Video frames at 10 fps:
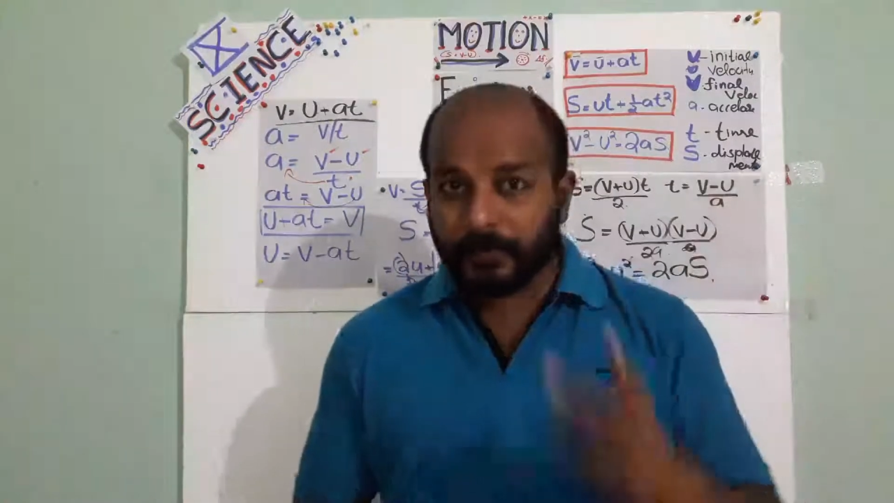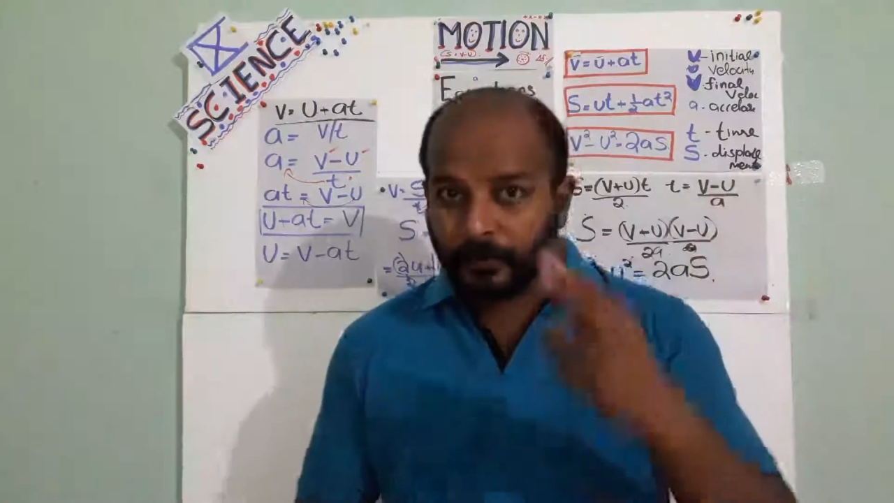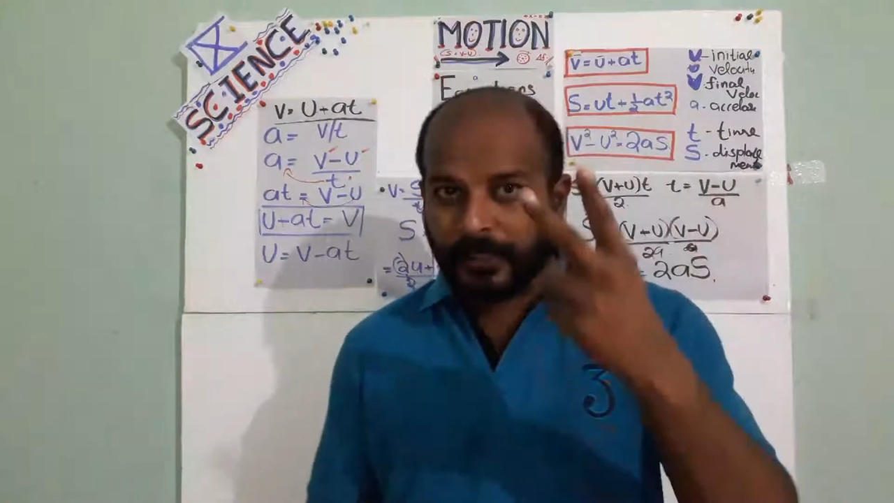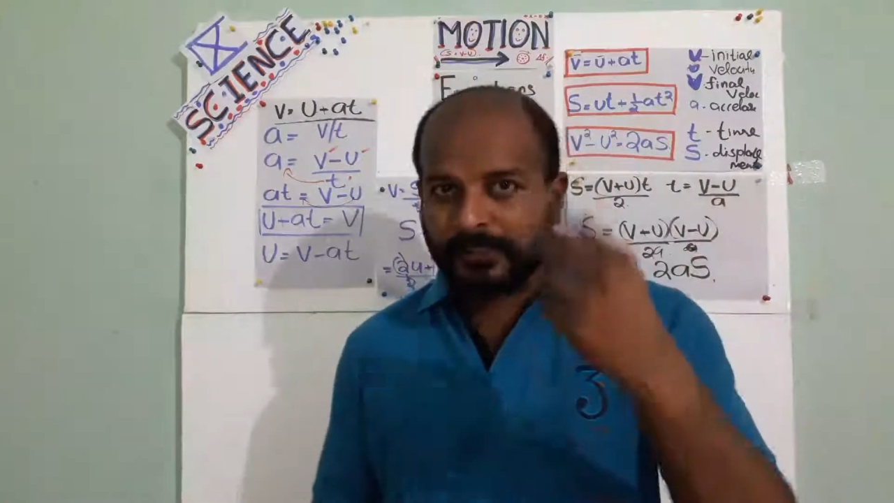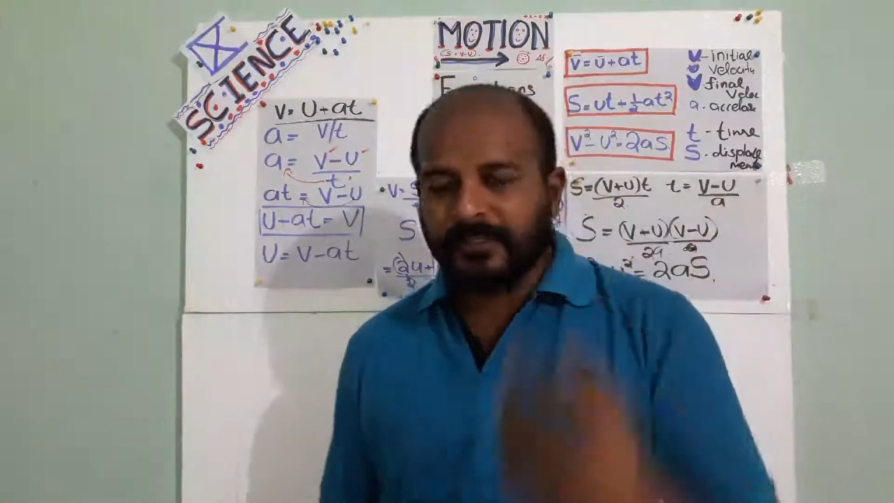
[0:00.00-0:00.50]

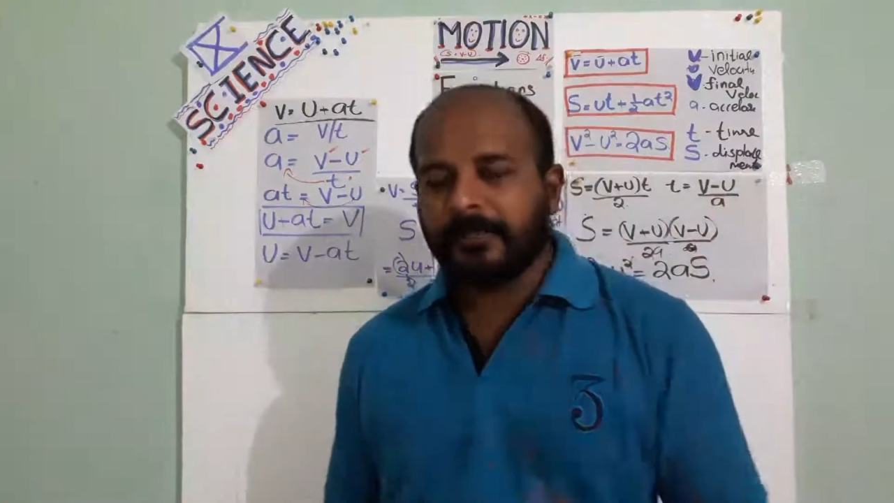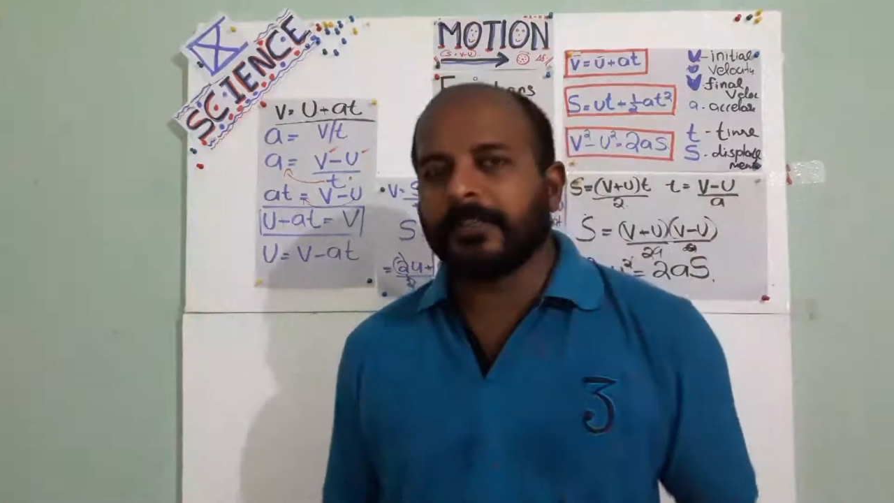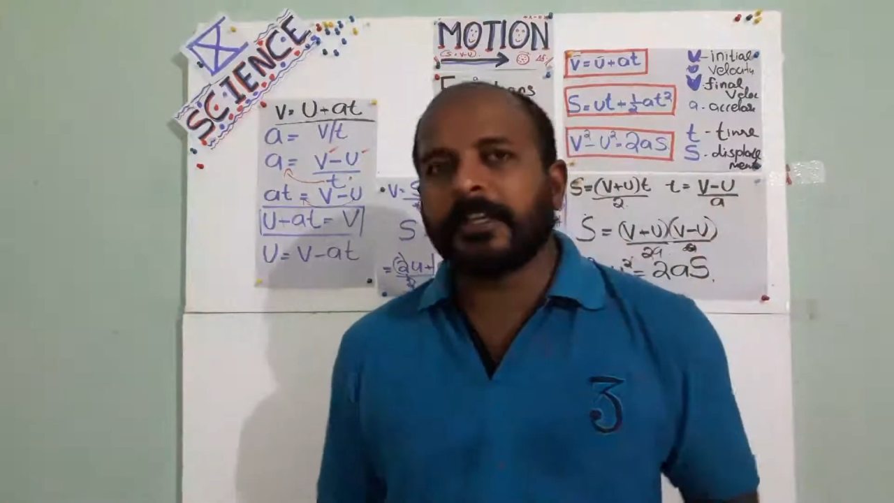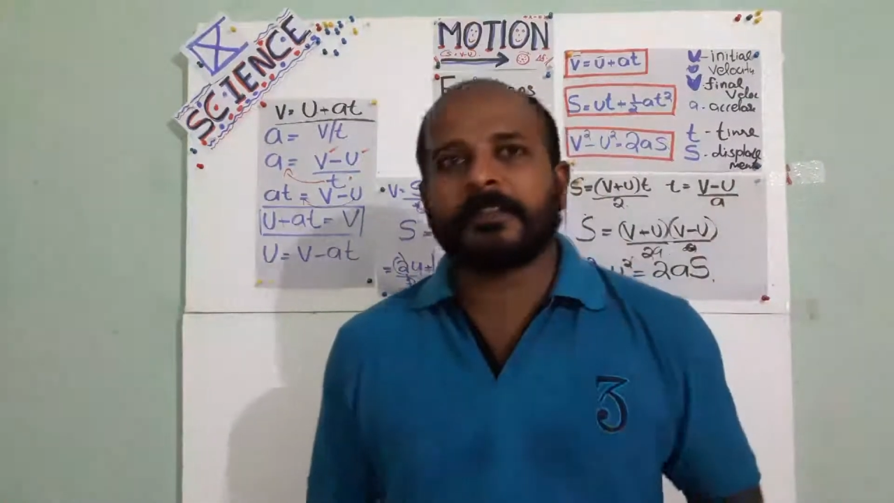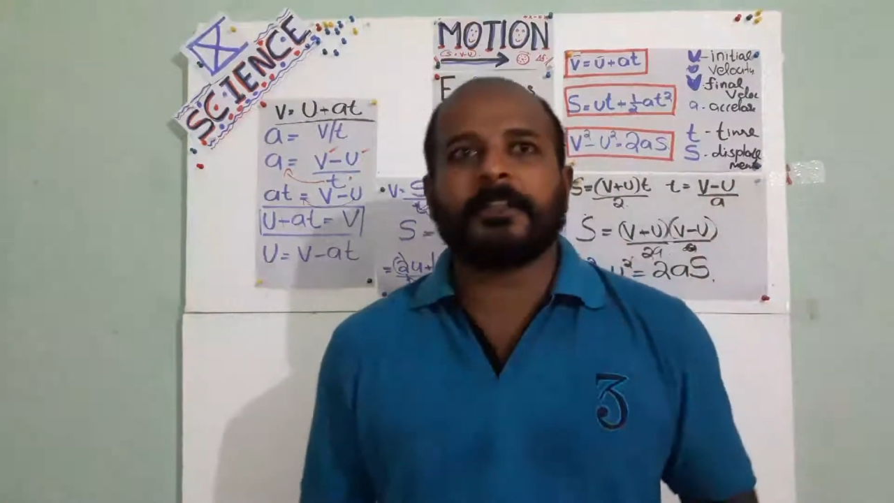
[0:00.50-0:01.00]
2 ice creams
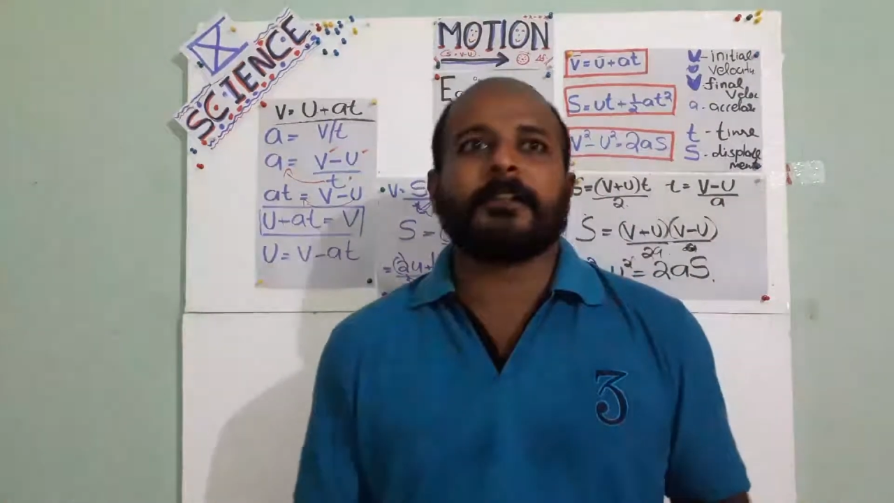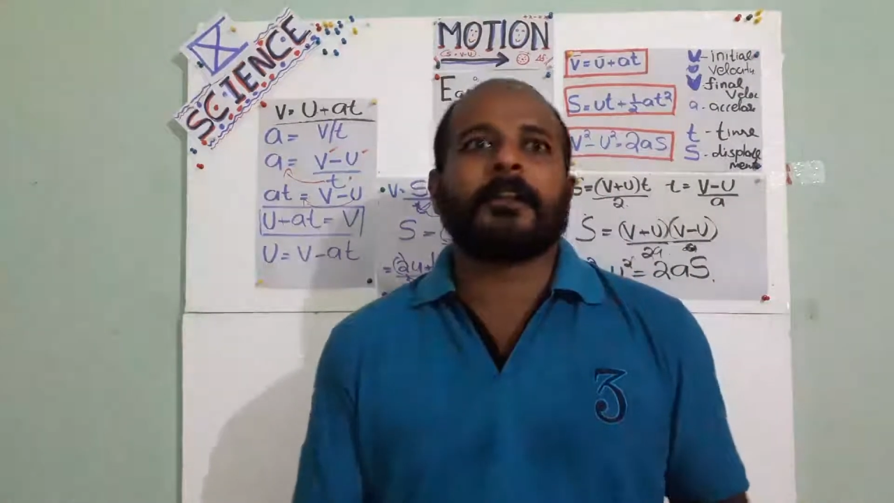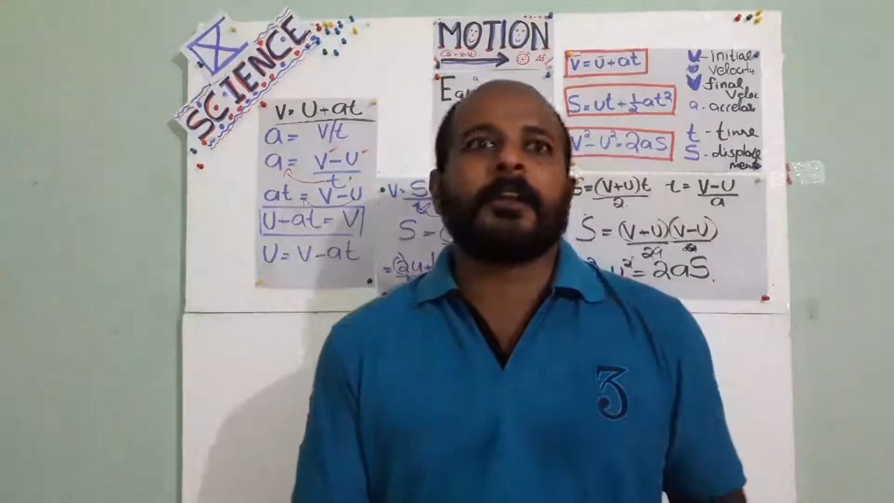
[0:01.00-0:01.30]
are there.